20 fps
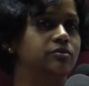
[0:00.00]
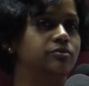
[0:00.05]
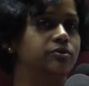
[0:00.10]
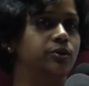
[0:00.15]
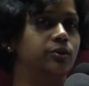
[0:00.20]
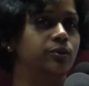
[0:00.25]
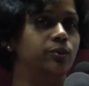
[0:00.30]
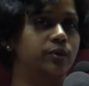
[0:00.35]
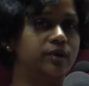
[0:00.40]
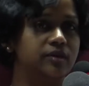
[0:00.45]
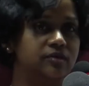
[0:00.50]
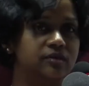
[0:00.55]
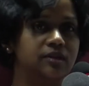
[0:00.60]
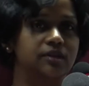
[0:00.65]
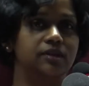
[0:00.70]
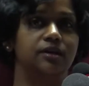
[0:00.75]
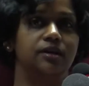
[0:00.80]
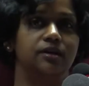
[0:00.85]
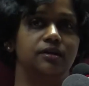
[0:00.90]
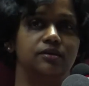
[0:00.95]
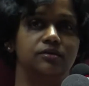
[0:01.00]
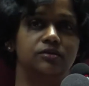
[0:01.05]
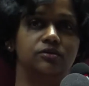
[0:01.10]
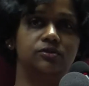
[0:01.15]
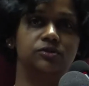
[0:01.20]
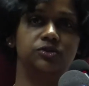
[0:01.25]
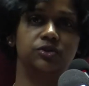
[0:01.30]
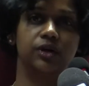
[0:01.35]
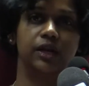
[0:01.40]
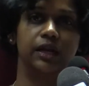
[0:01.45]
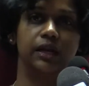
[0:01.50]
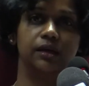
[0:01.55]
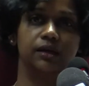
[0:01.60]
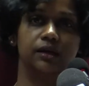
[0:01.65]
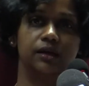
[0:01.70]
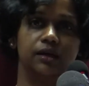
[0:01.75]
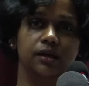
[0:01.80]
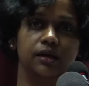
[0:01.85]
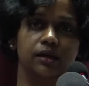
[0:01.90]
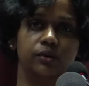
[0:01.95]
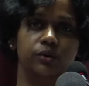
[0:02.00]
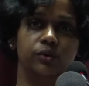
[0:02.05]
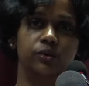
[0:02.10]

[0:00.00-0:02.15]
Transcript: a few visitors to Sri Lanka